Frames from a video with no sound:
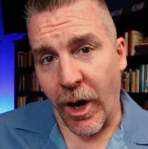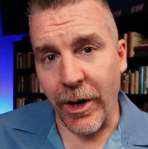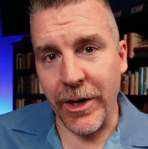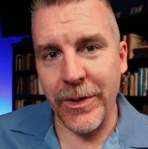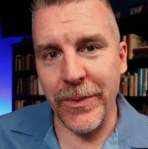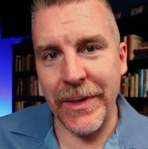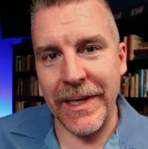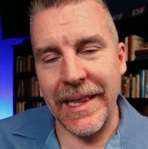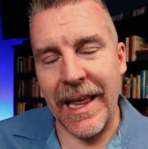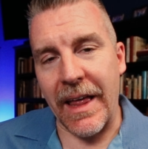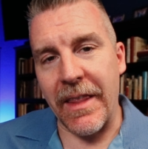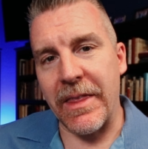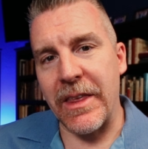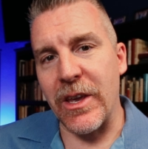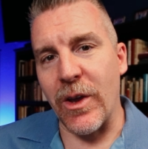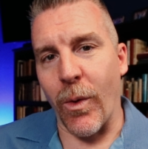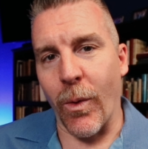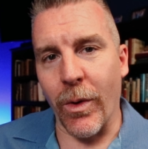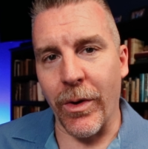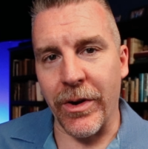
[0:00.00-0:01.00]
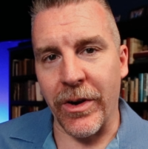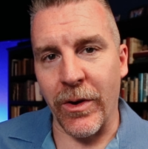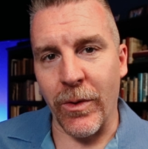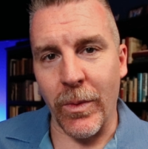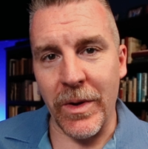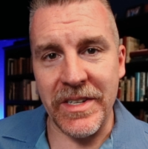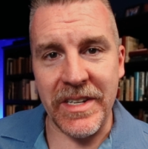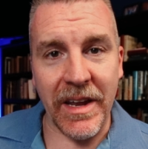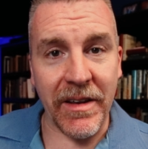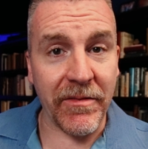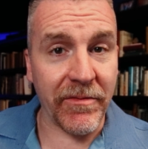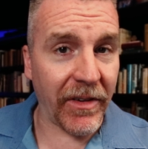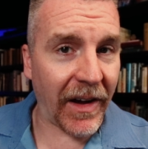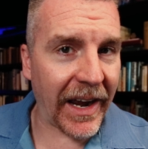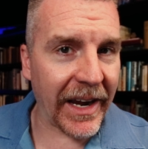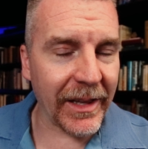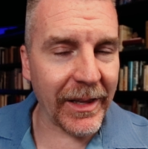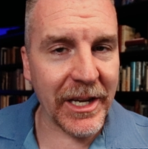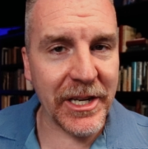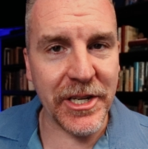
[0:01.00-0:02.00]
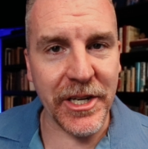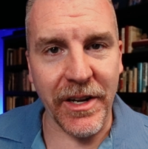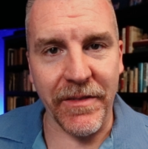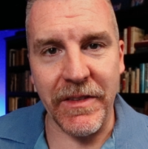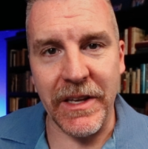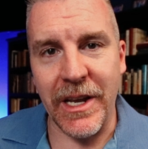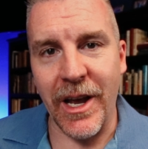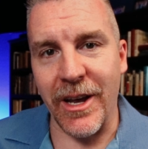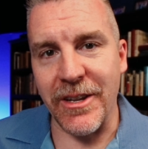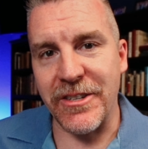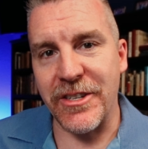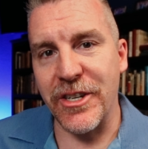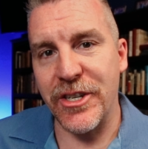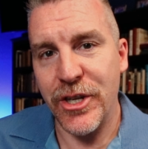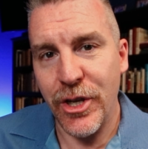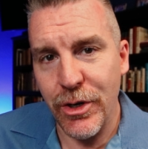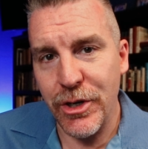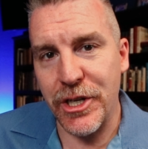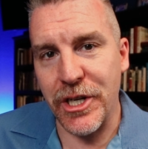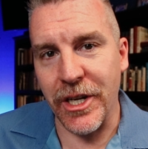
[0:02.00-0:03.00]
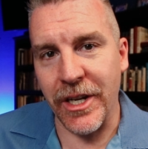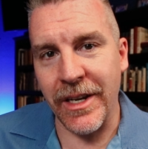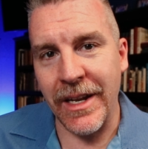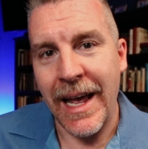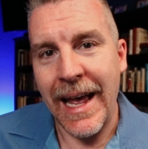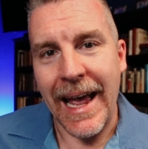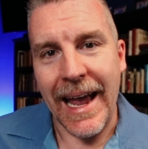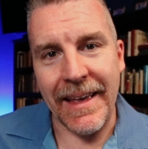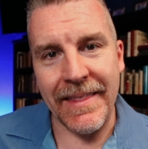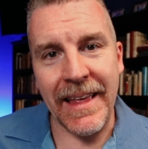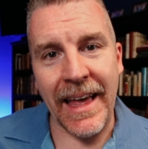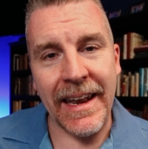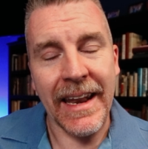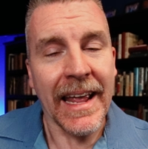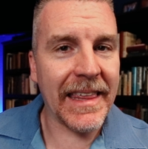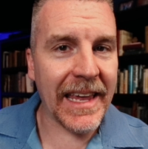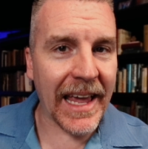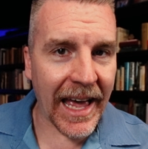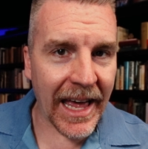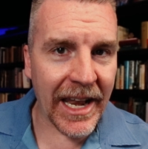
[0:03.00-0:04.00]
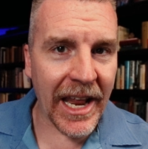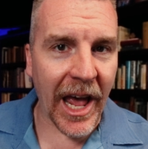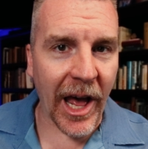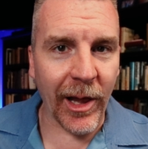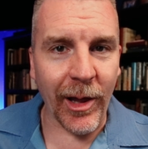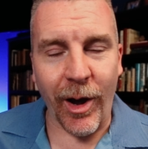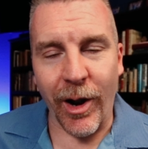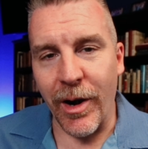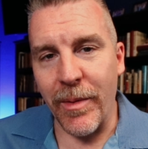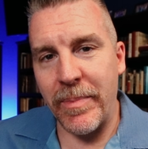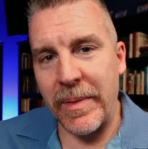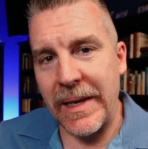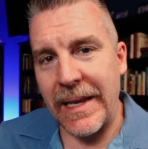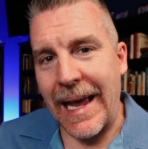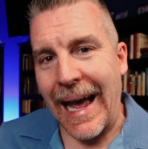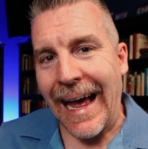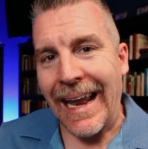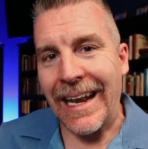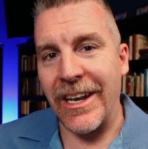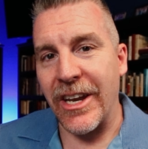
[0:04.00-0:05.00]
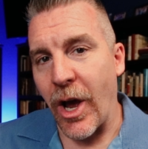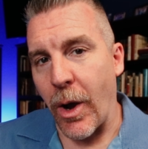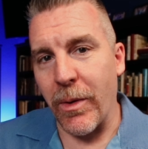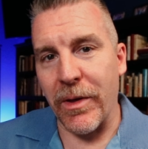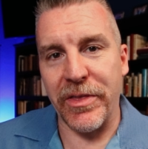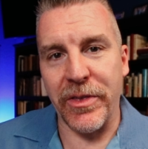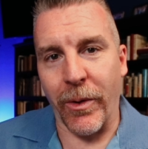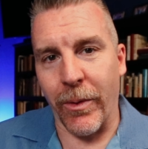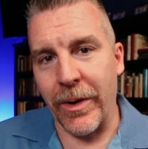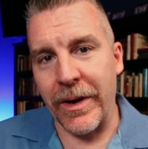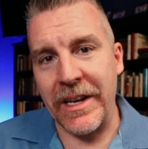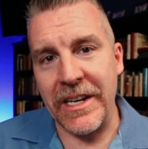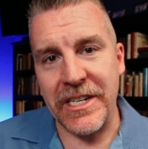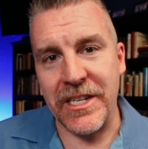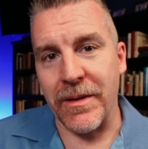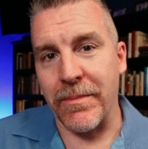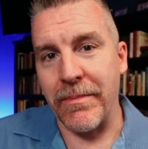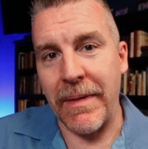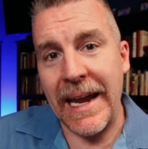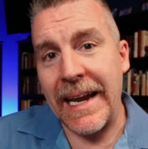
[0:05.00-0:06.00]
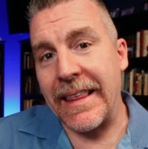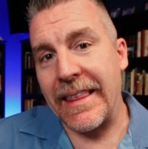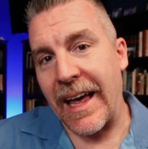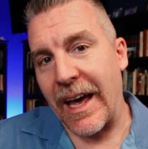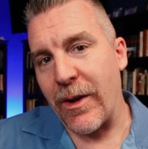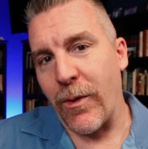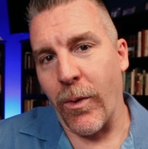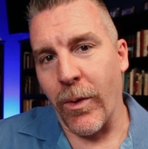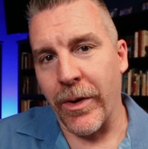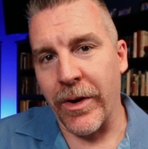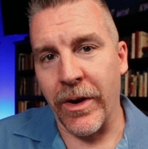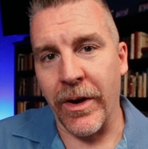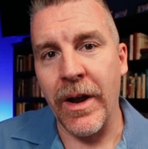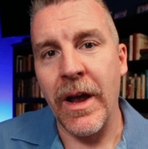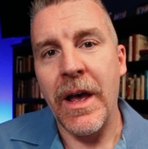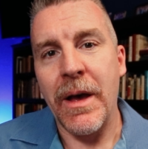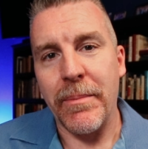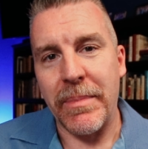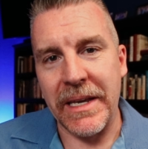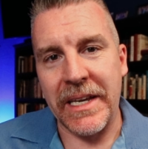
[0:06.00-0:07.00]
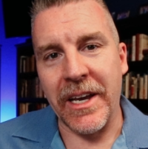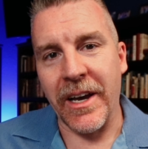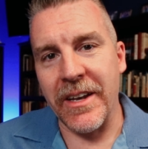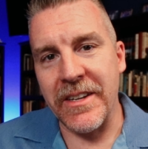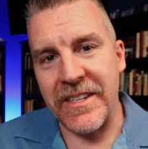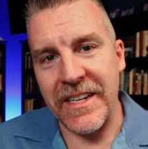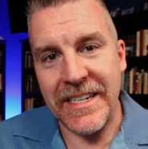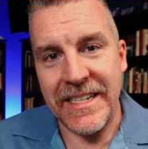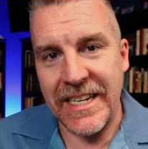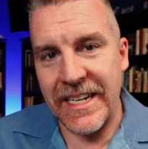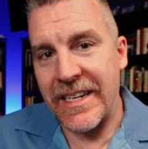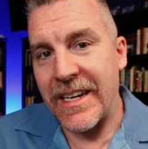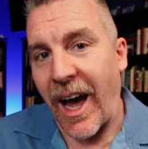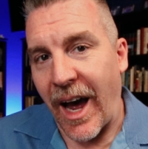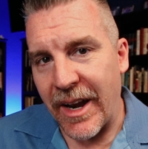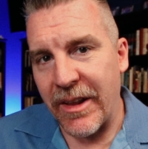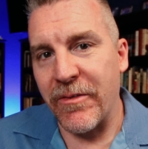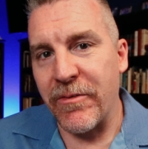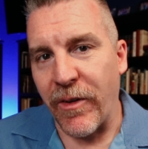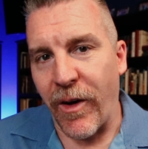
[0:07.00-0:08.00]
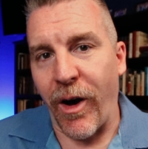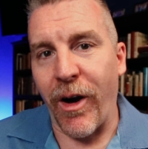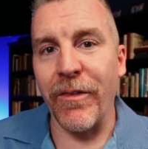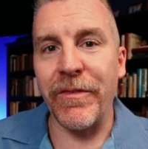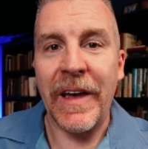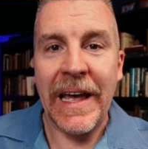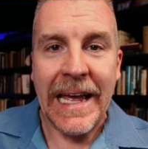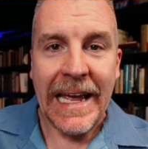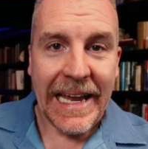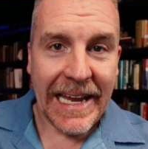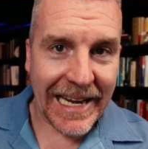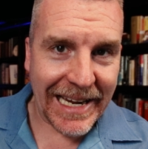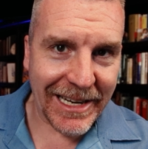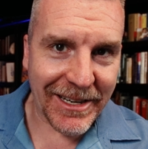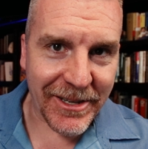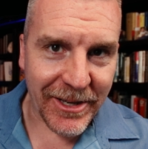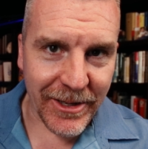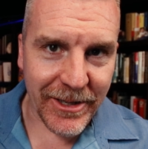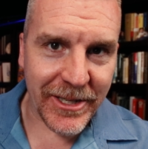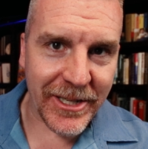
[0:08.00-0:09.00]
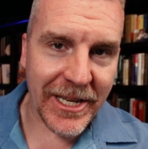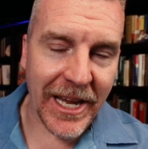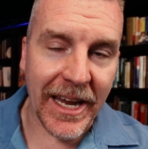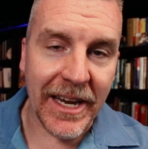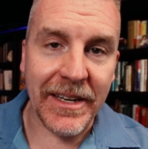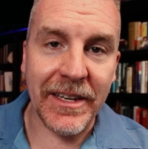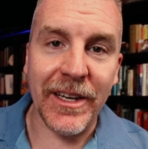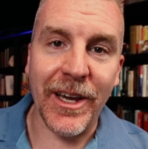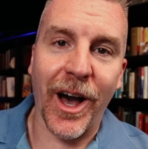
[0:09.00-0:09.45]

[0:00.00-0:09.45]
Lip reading: arguing that the order was a violation of the Constitution and that the NLRB had no authority to make that order because it did not involve interstate